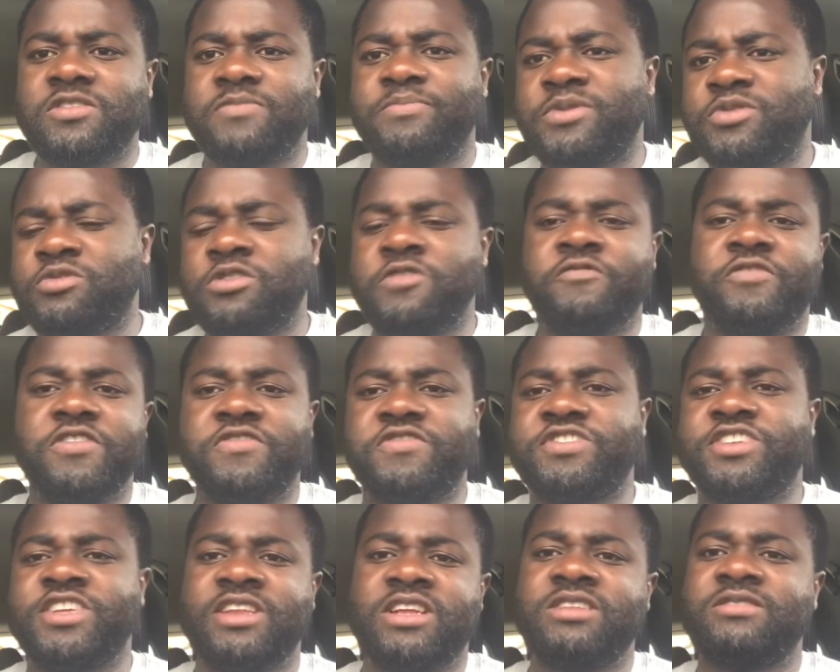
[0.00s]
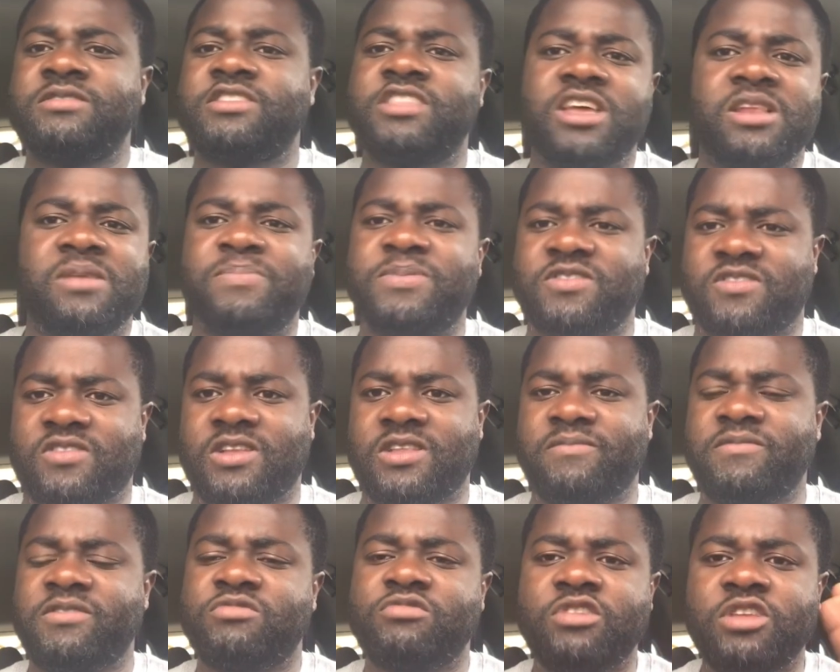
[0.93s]
Between 15 and 30%,
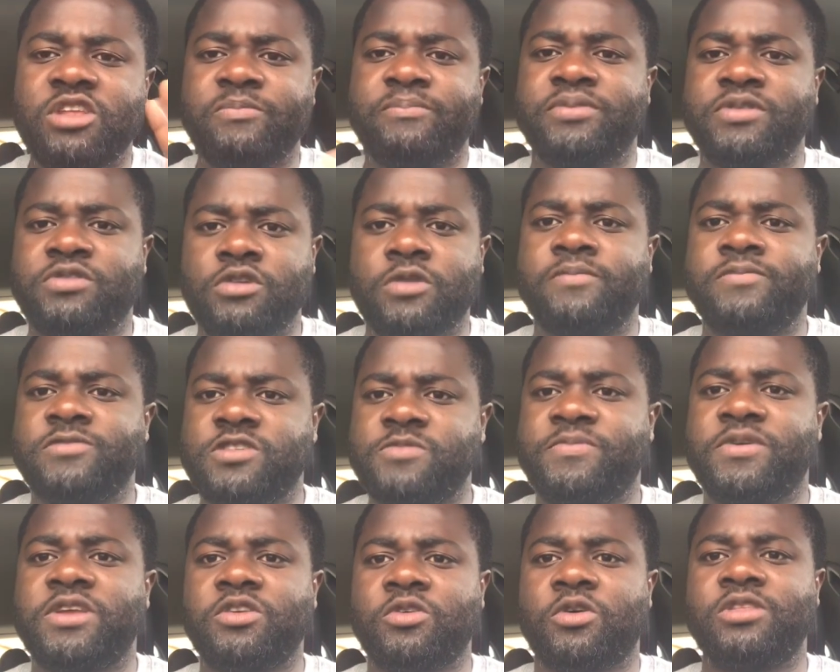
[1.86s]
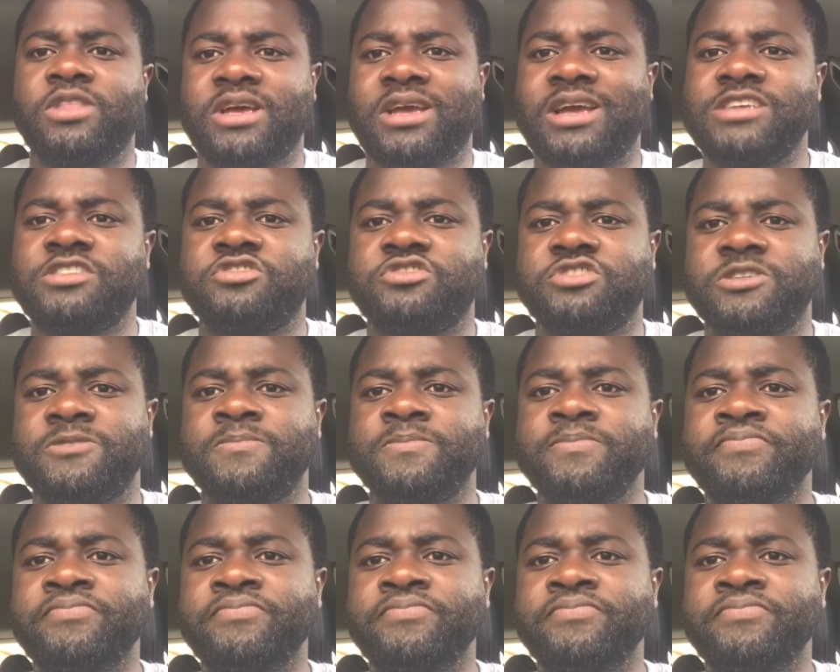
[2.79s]
depending on the country.